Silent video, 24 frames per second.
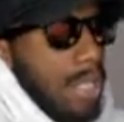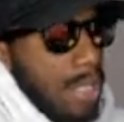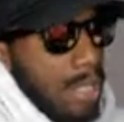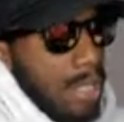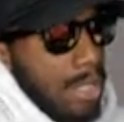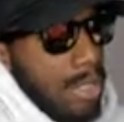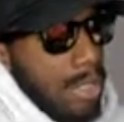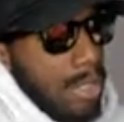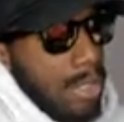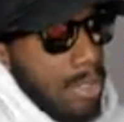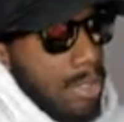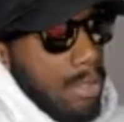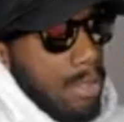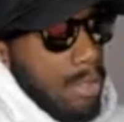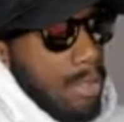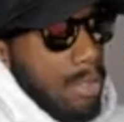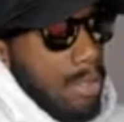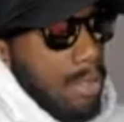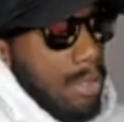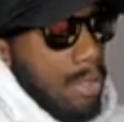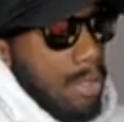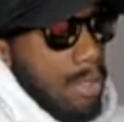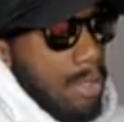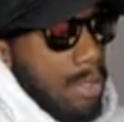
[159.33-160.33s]

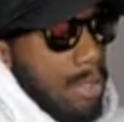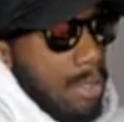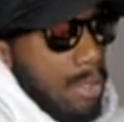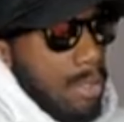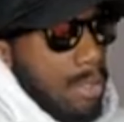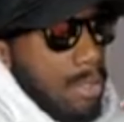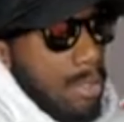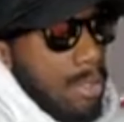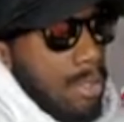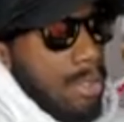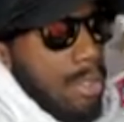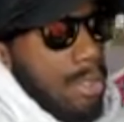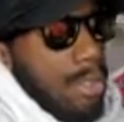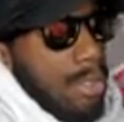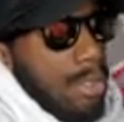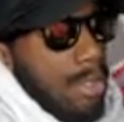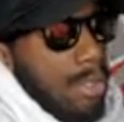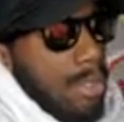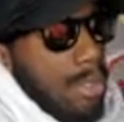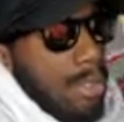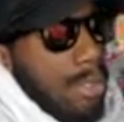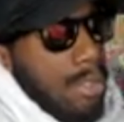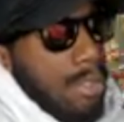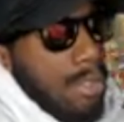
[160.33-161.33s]

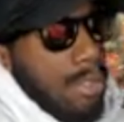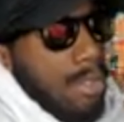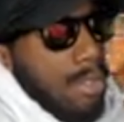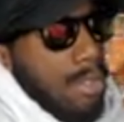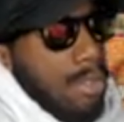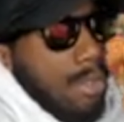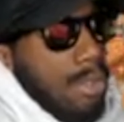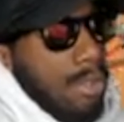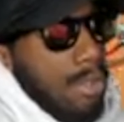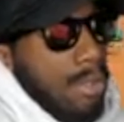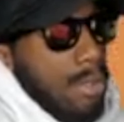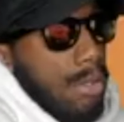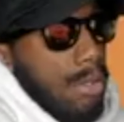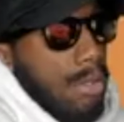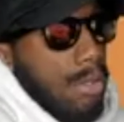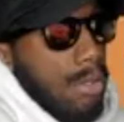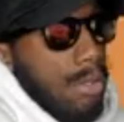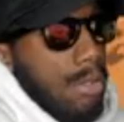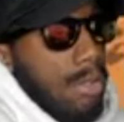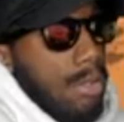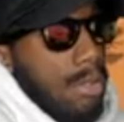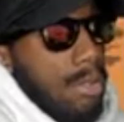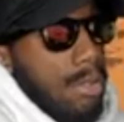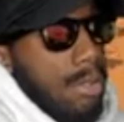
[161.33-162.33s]

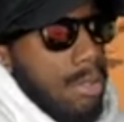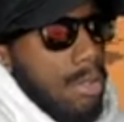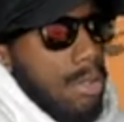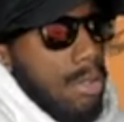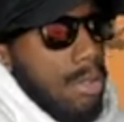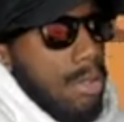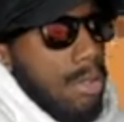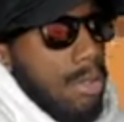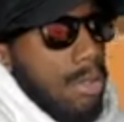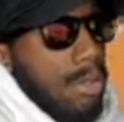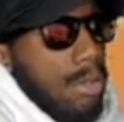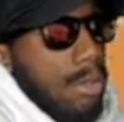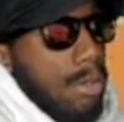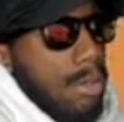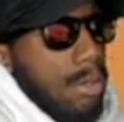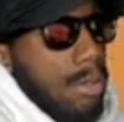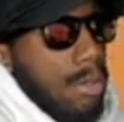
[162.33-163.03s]
Nobody speaks.